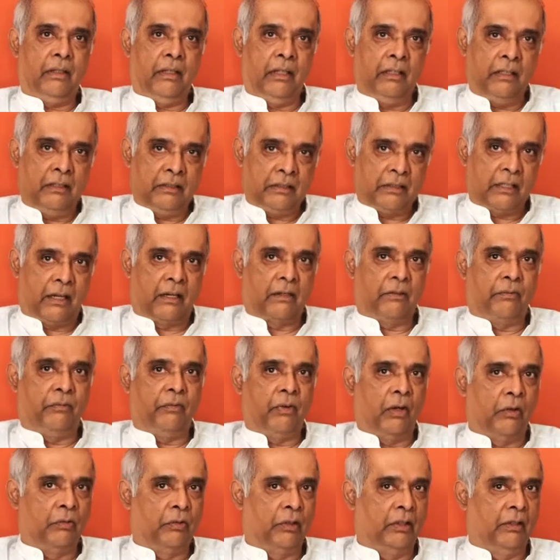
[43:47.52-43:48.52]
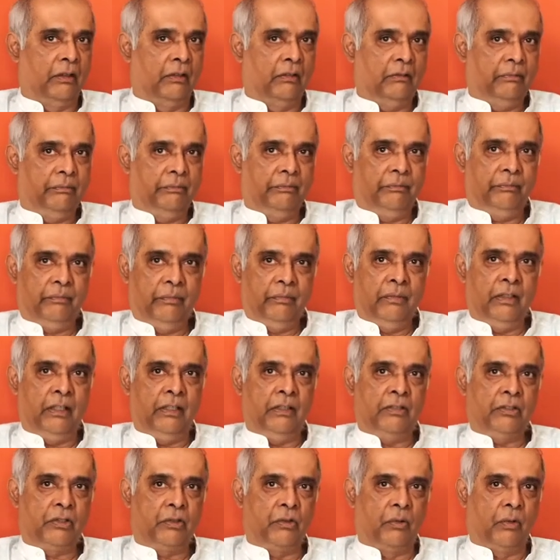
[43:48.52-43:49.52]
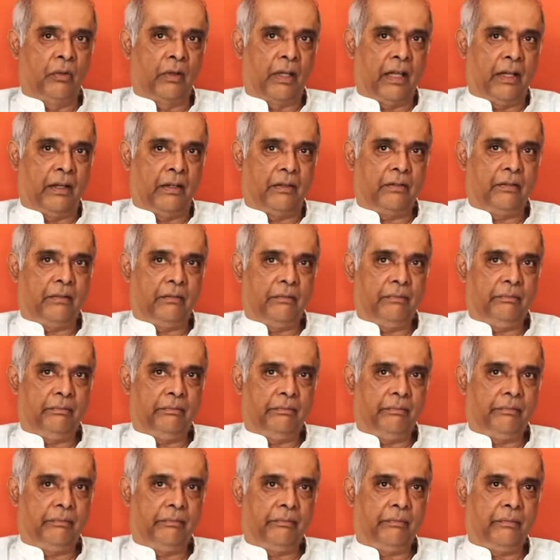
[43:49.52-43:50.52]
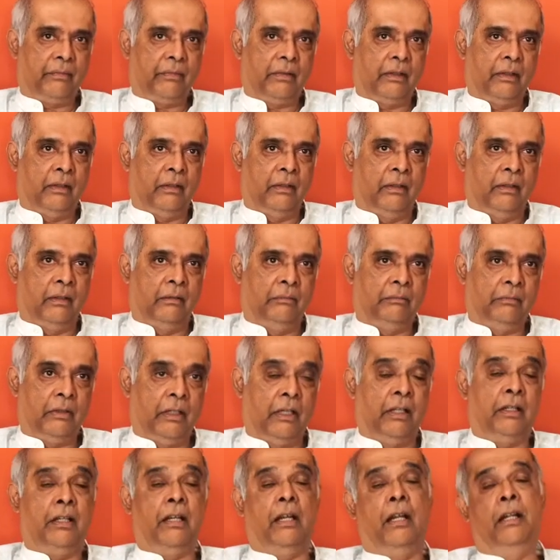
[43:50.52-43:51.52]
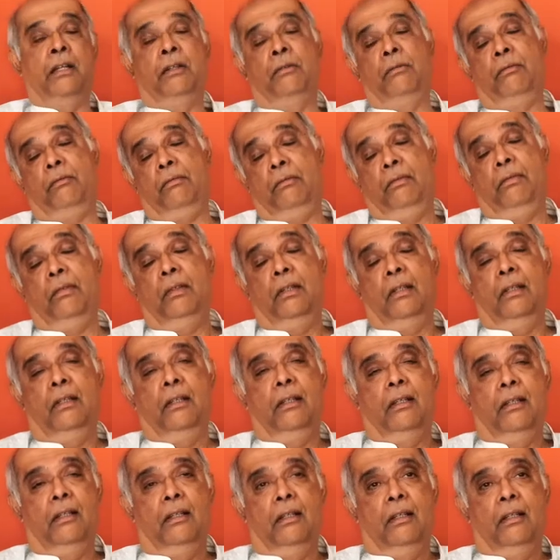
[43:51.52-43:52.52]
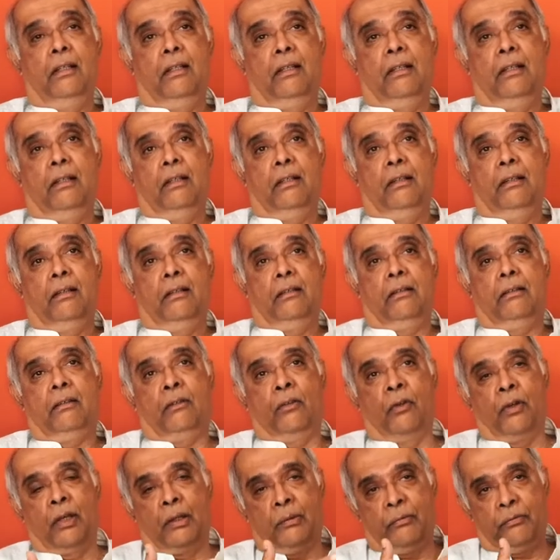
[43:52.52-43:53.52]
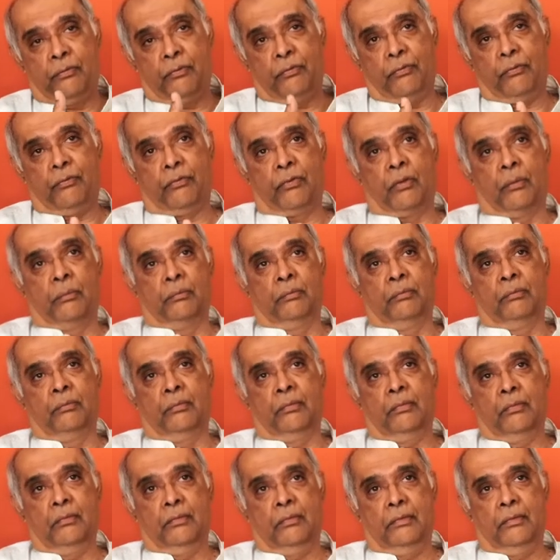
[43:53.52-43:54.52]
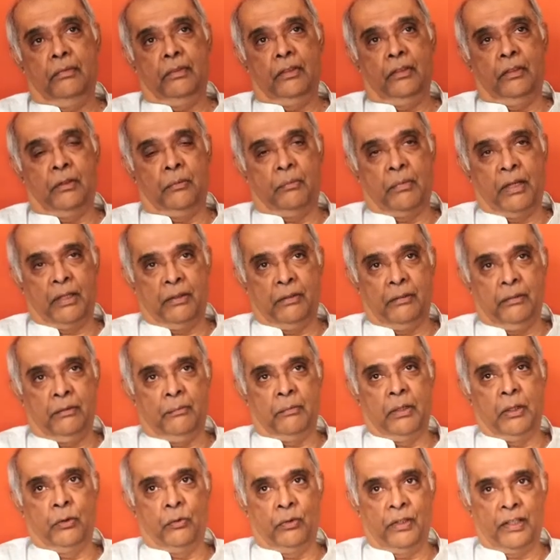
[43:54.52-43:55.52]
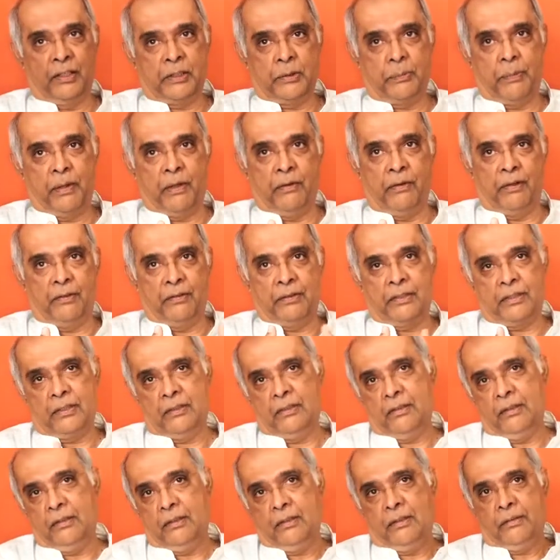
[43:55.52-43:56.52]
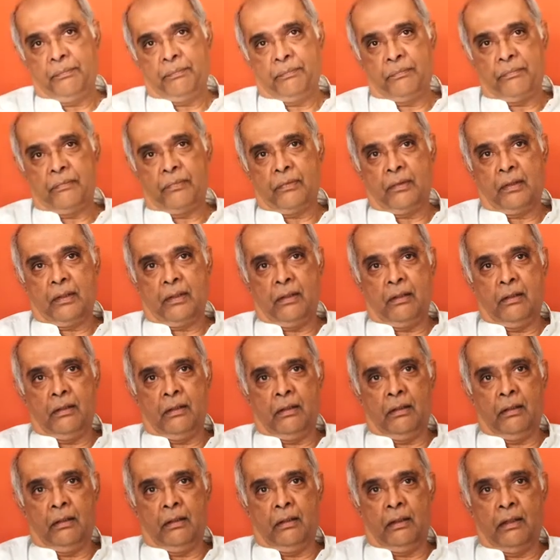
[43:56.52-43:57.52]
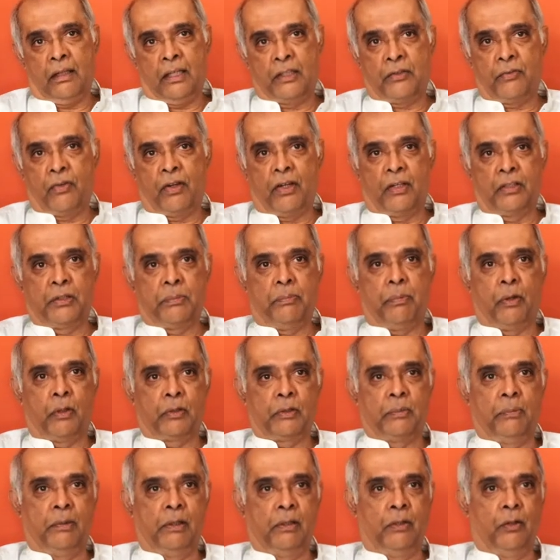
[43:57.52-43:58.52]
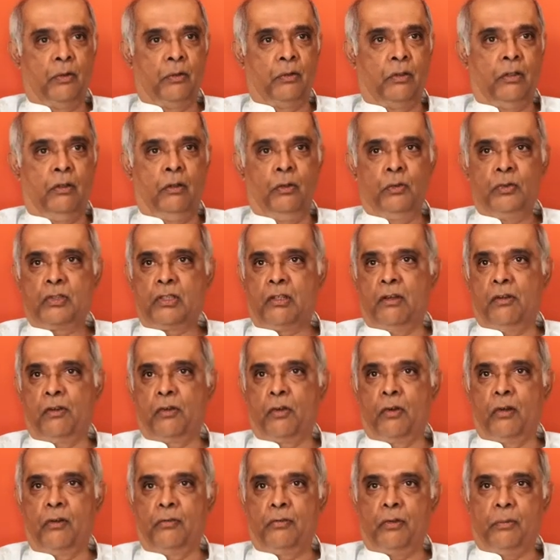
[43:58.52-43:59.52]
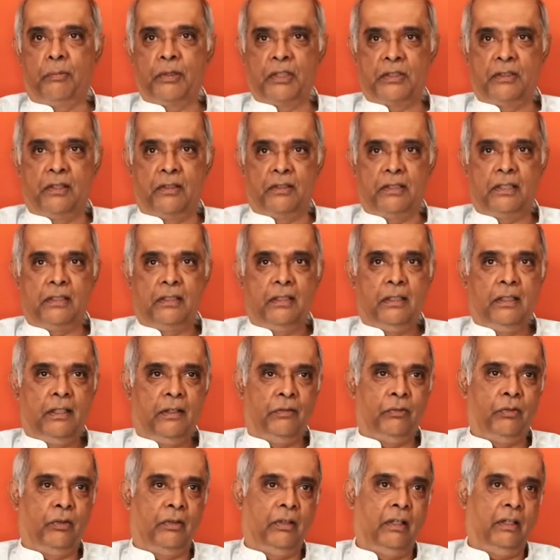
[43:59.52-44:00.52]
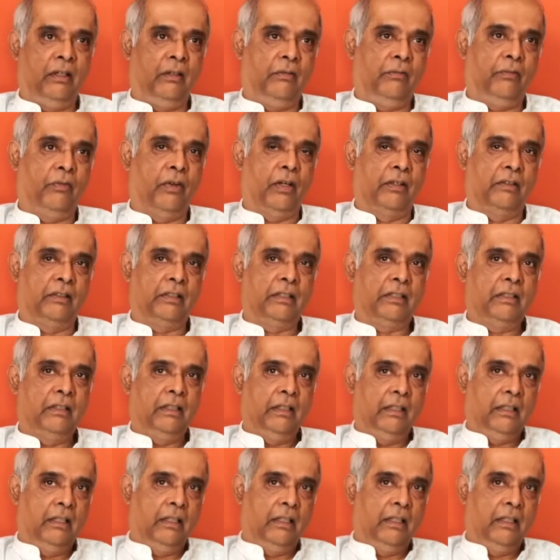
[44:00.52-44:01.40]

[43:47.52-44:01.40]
any startup founder needs to look at. And going from my own experience, as far as possible, don't lose control of your business. If you need funds,